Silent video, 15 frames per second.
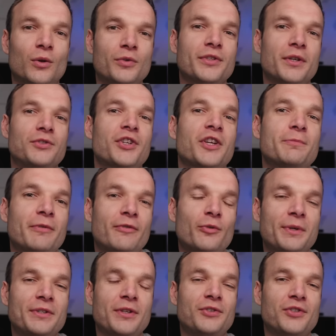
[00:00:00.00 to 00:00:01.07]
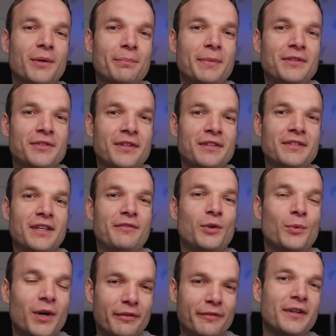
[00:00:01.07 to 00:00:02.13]
Also, just before we do jump into this, if
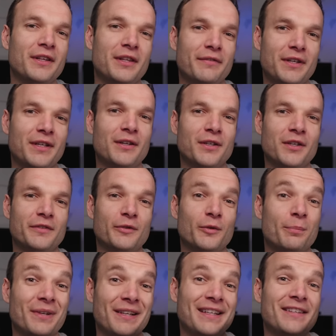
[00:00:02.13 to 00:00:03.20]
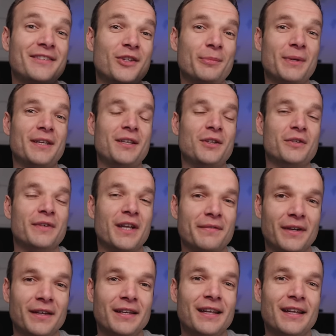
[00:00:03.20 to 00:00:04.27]
you are finding the video useful, please do me a huge
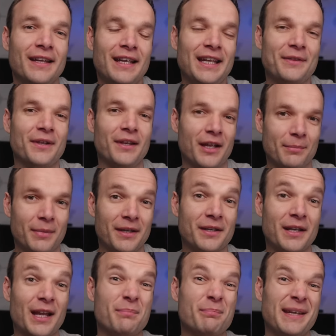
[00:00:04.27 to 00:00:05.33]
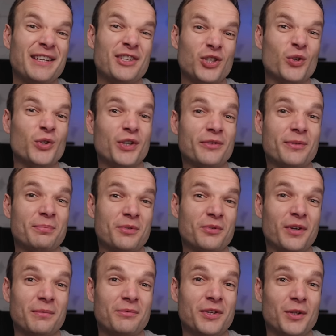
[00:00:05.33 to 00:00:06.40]
favor, hit the like button and make sure you're
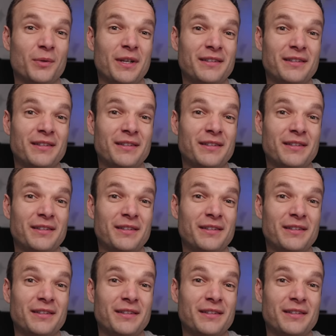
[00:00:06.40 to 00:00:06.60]
subscribed too.